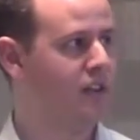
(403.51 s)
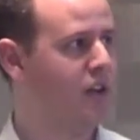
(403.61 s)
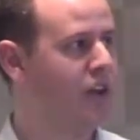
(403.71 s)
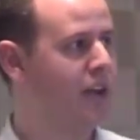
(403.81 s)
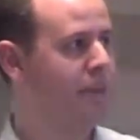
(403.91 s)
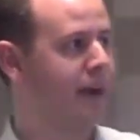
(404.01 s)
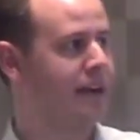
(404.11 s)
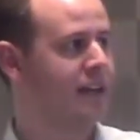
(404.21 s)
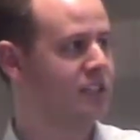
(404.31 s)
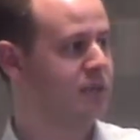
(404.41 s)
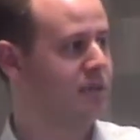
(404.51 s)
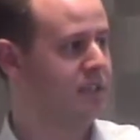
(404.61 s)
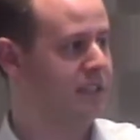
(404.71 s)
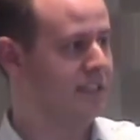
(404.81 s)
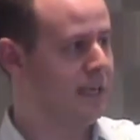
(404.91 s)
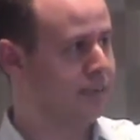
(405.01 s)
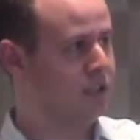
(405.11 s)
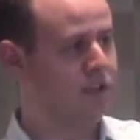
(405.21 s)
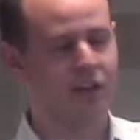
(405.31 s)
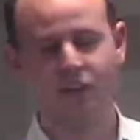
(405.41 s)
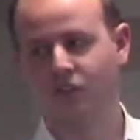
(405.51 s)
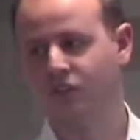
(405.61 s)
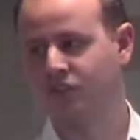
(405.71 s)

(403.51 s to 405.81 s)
Learning about customers is absolutely huge.